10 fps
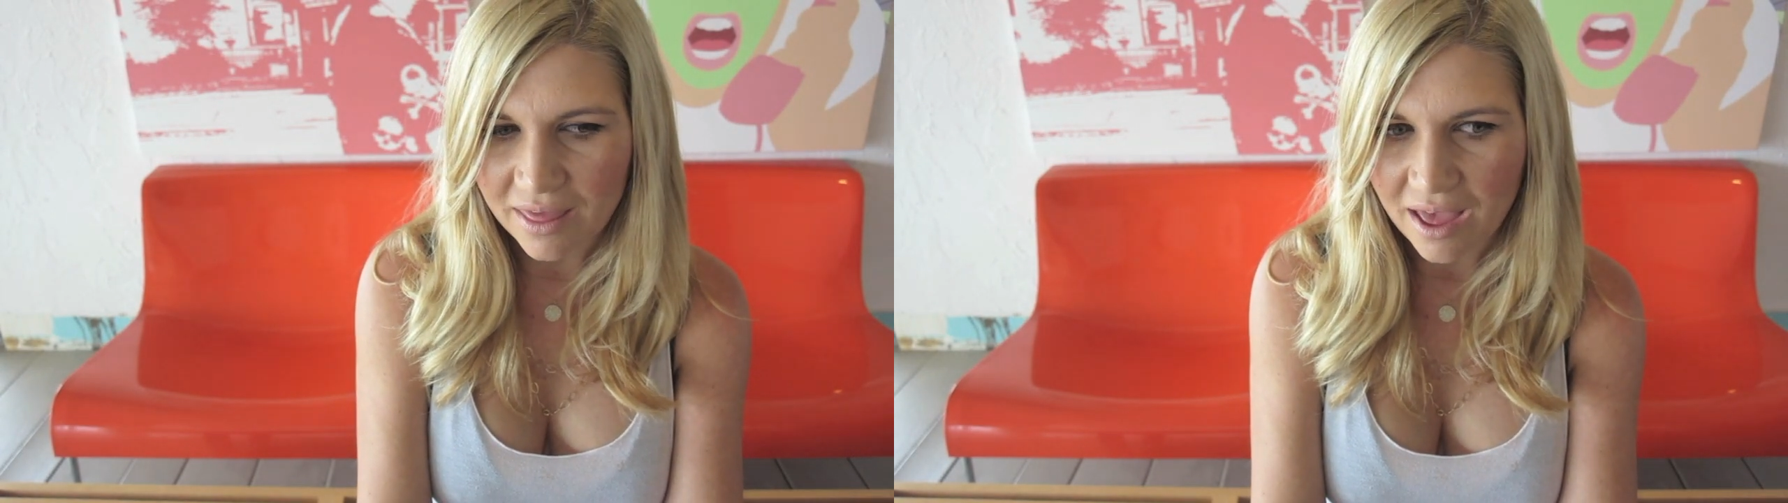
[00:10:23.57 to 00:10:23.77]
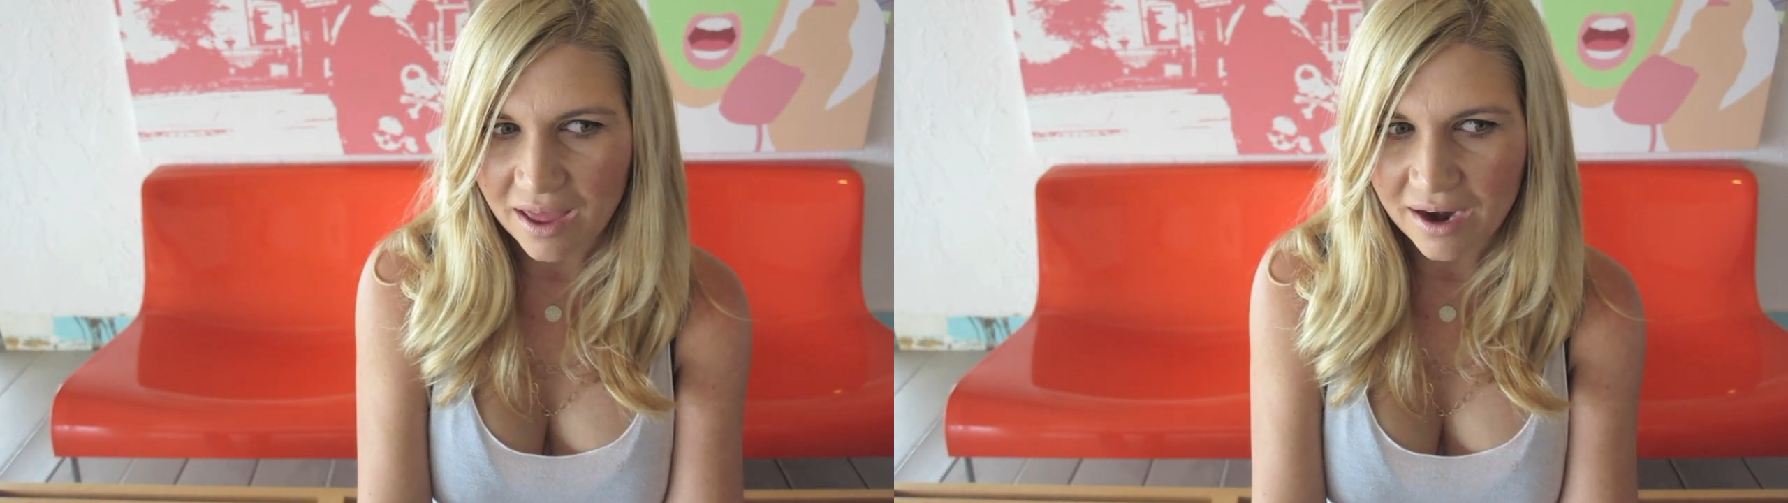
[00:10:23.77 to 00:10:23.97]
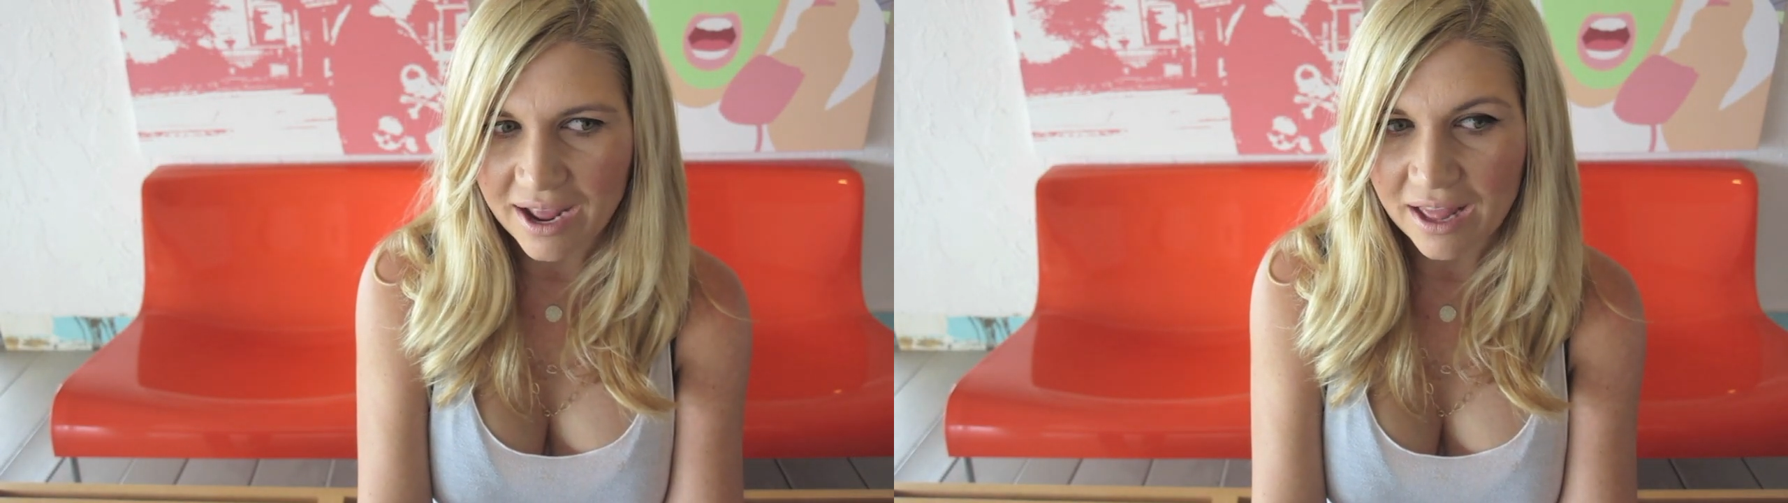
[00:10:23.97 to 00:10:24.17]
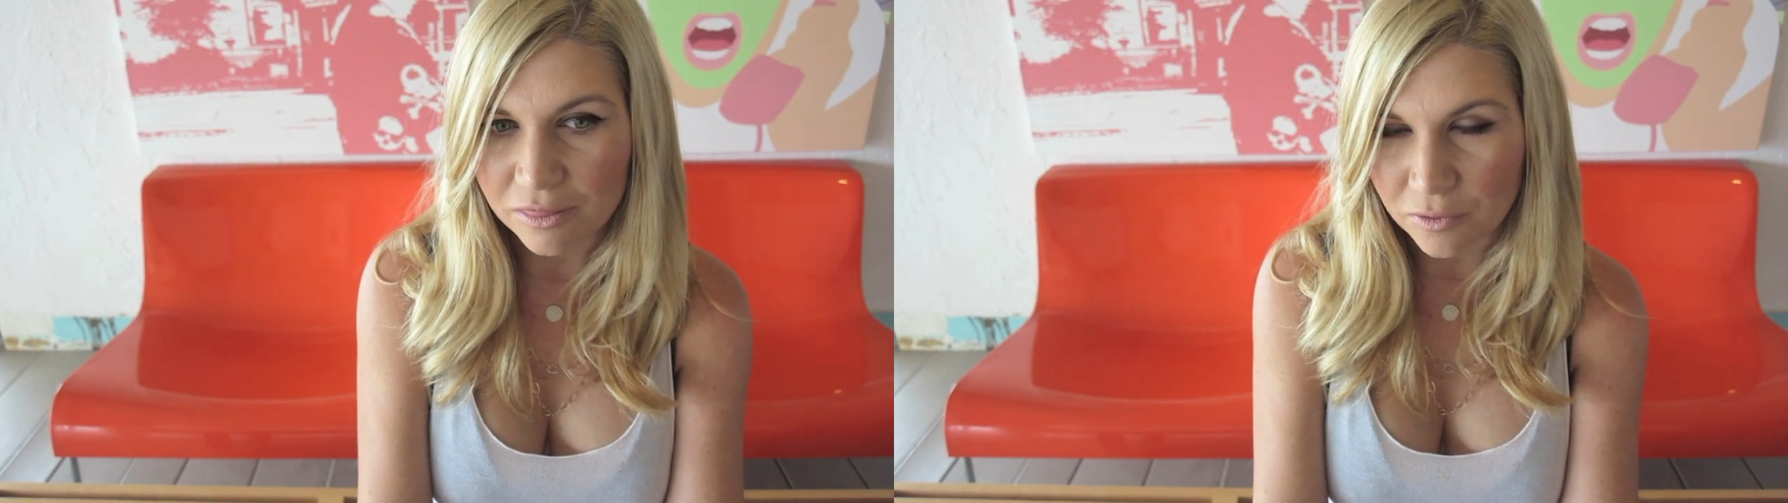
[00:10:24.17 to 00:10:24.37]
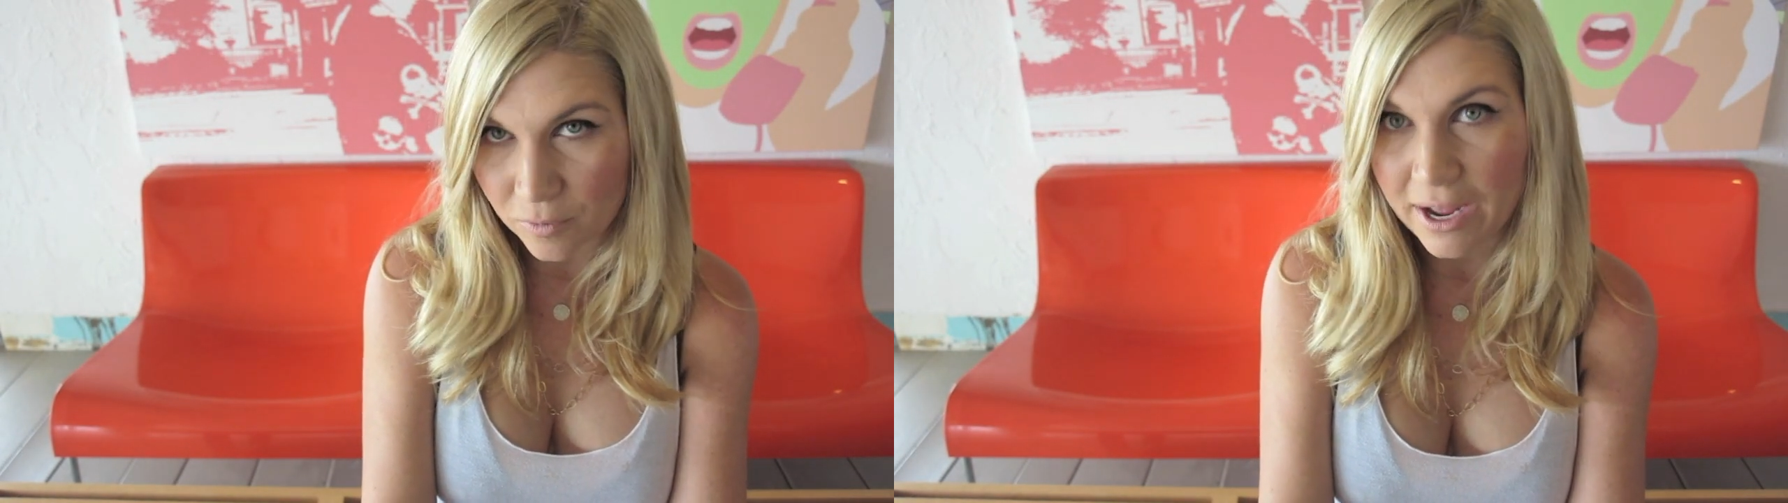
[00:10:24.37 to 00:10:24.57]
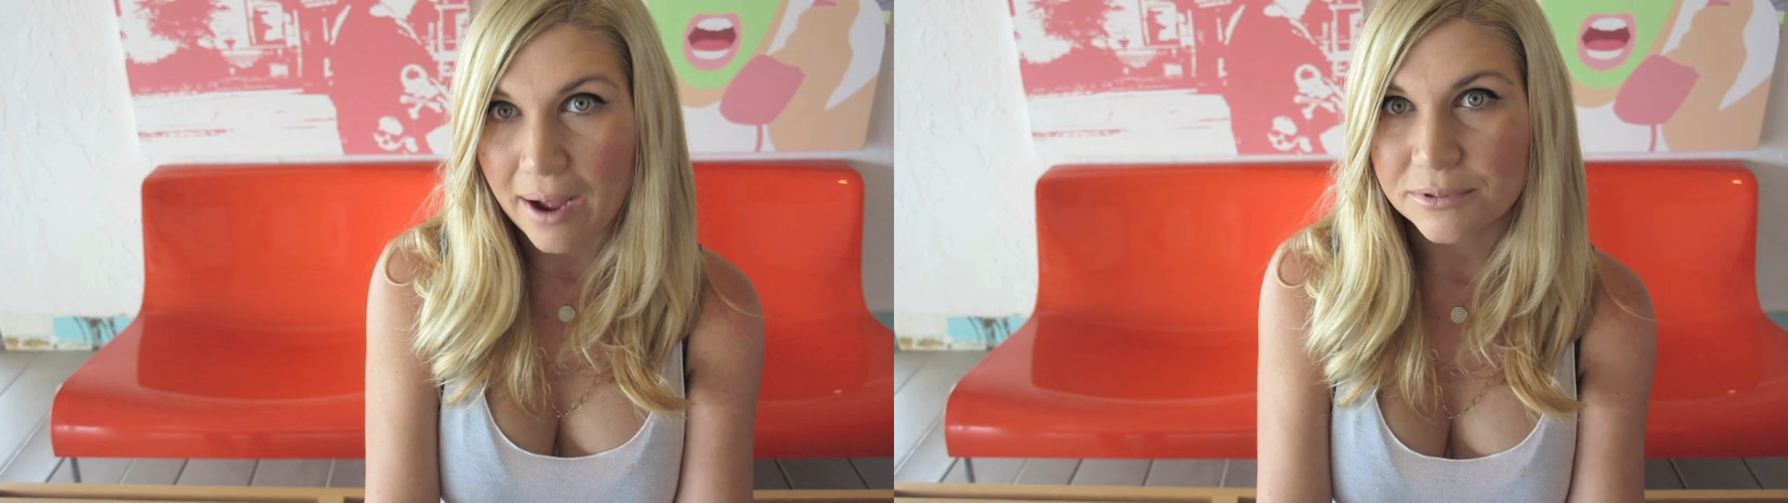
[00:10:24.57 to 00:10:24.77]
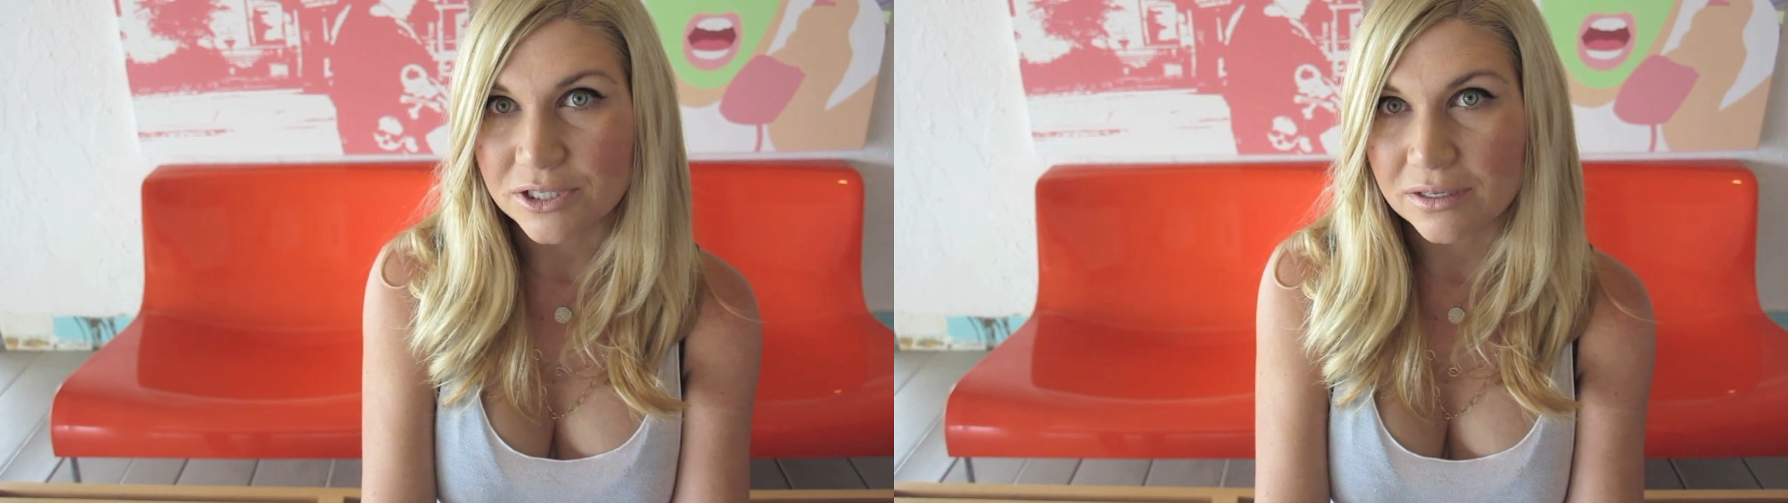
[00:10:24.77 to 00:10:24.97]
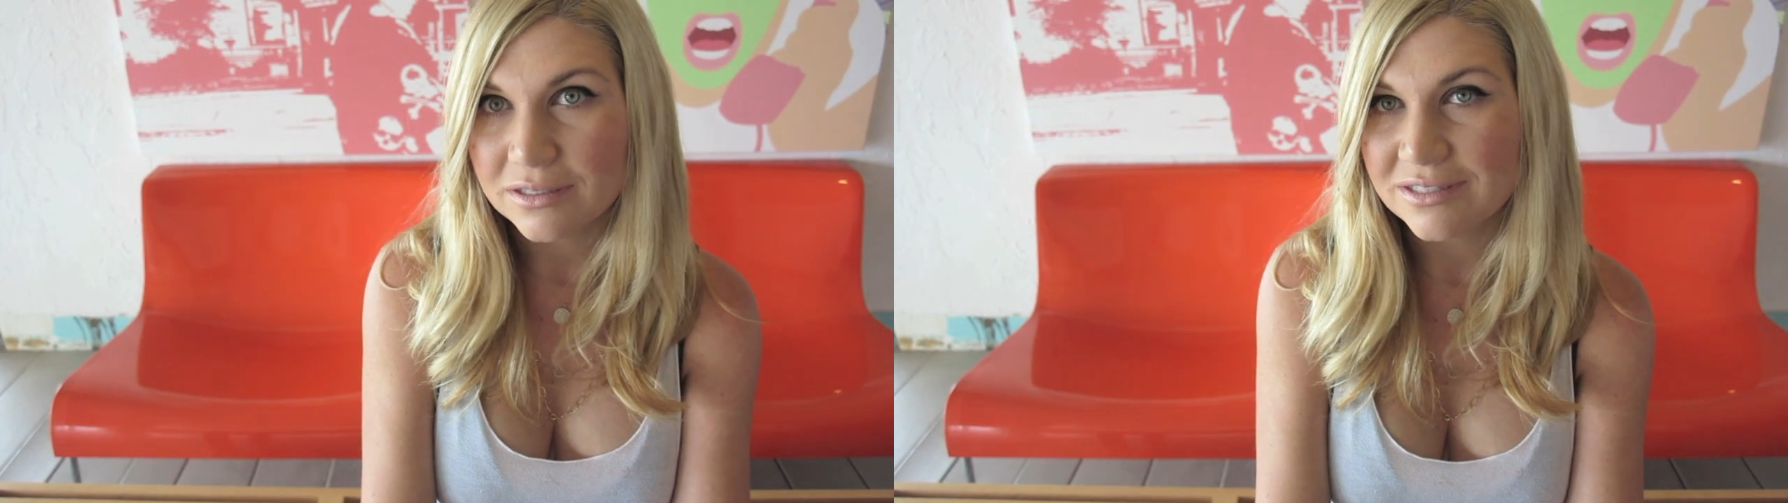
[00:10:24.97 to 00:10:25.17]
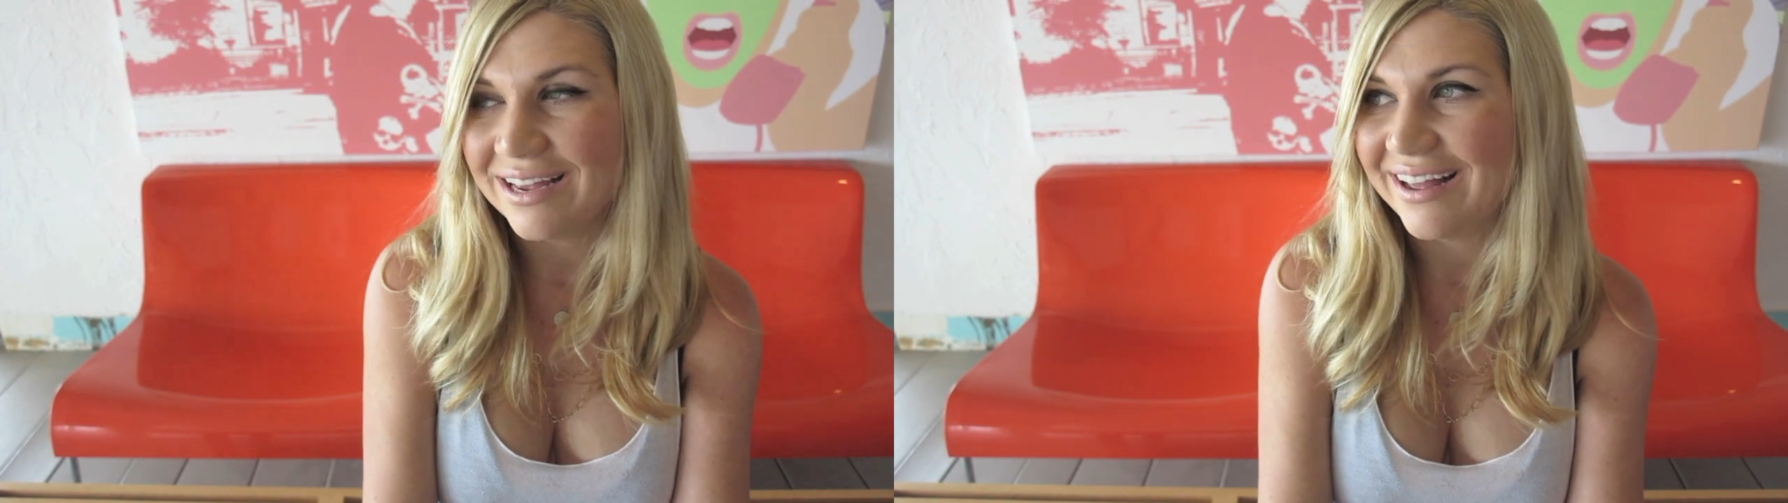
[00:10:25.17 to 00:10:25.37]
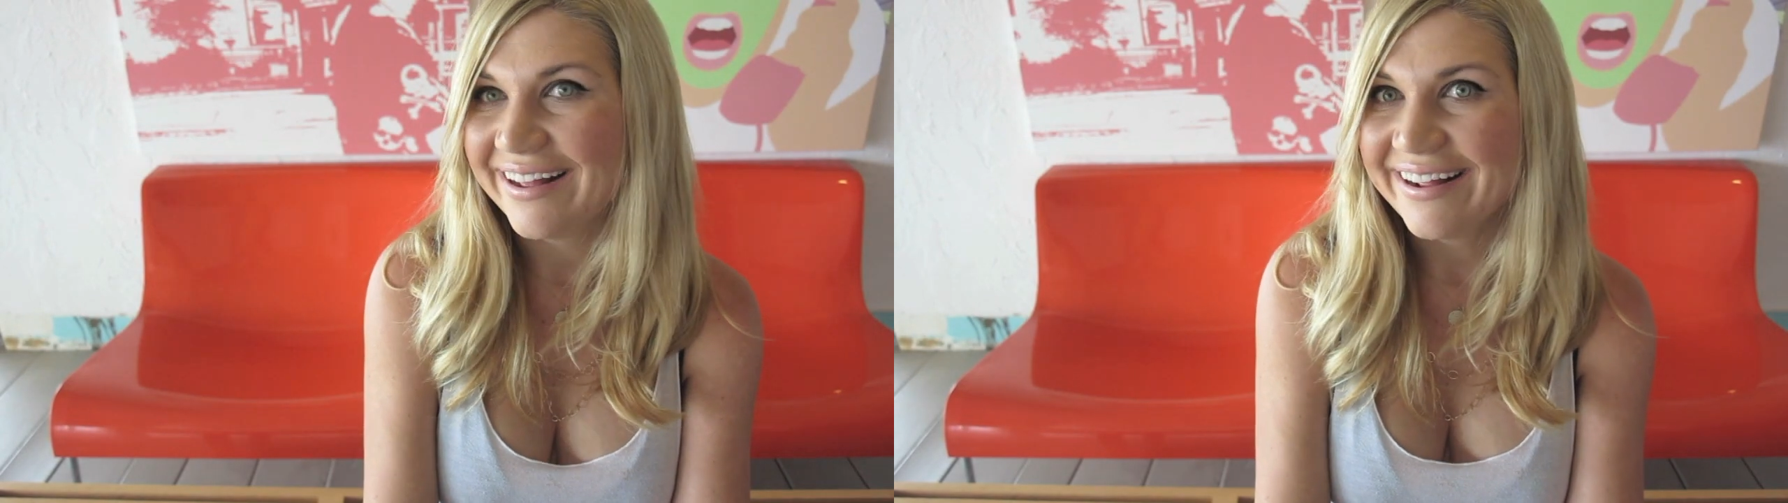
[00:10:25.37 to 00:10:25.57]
that I had three options,